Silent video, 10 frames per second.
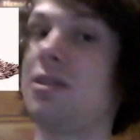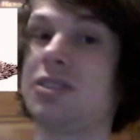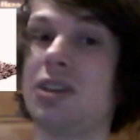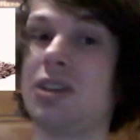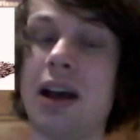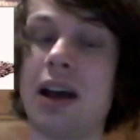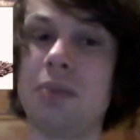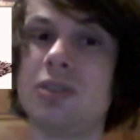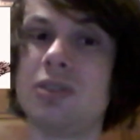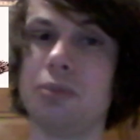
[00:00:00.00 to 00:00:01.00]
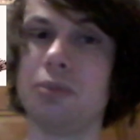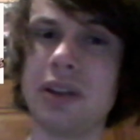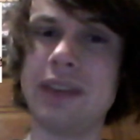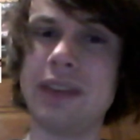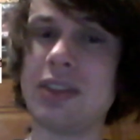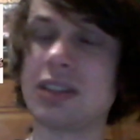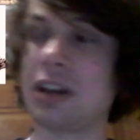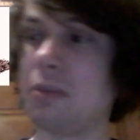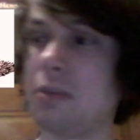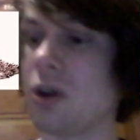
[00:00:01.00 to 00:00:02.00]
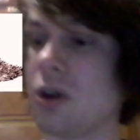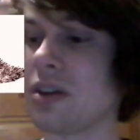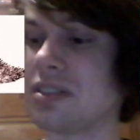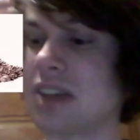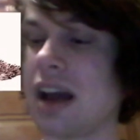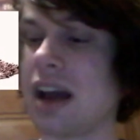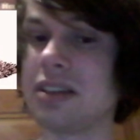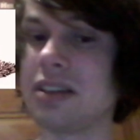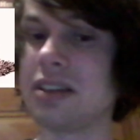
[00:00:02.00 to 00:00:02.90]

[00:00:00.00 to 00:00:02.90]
So I do believe that these could have been early sightings